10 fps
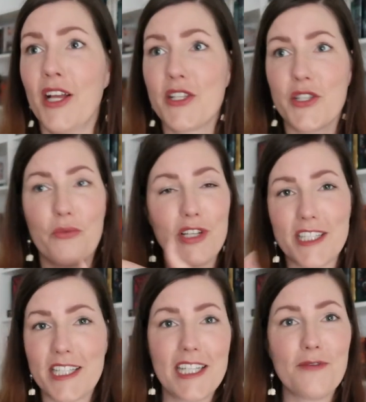So what is
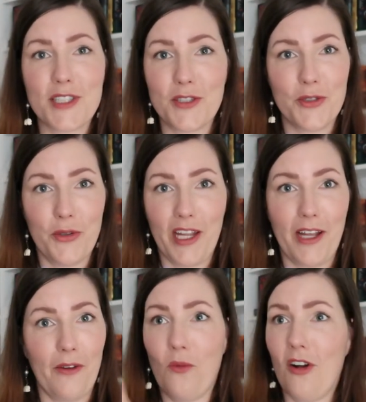Aleef still
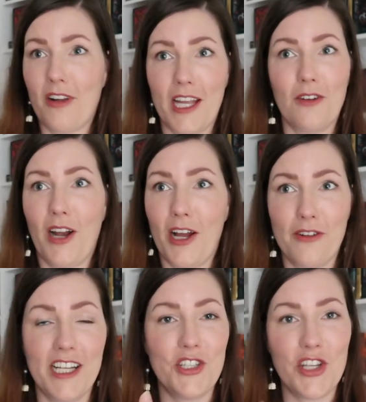doing? Walking
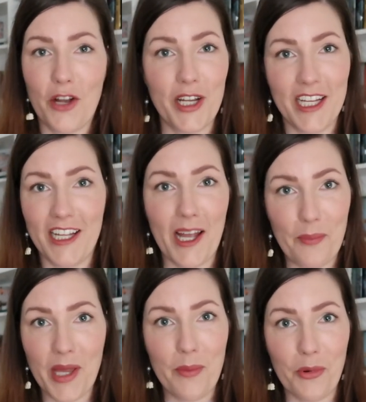around and shouting
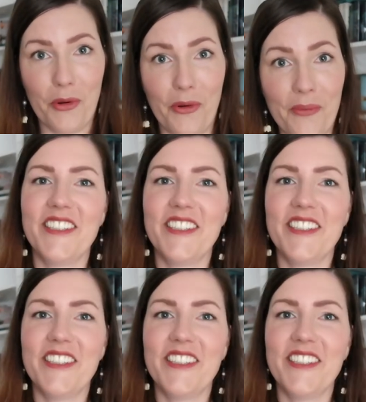at people.